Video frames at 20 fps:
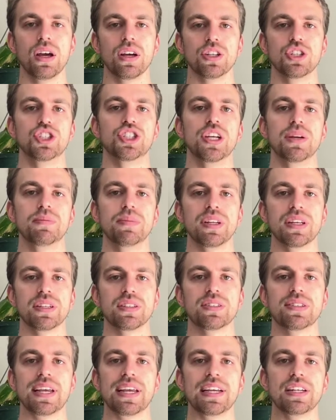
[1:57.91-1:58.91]

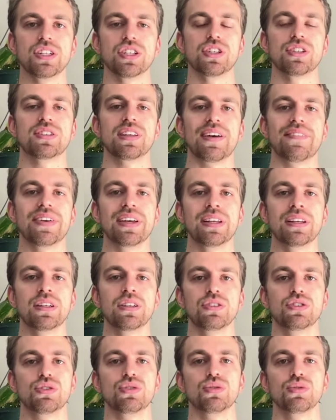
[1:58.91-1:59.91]
gymnasts aged 7
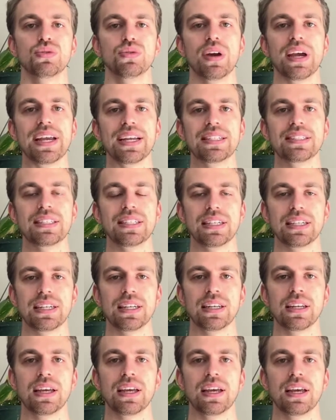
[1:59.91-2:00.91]
to
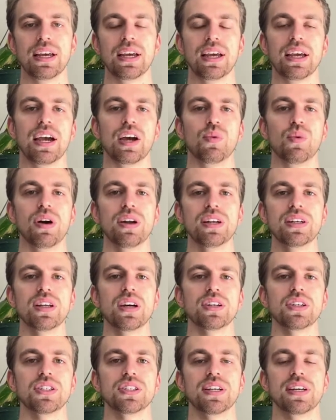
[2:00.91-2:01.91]
18 and wanted to
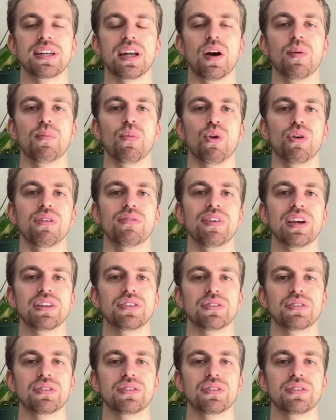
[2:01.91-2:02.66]
understand how motivation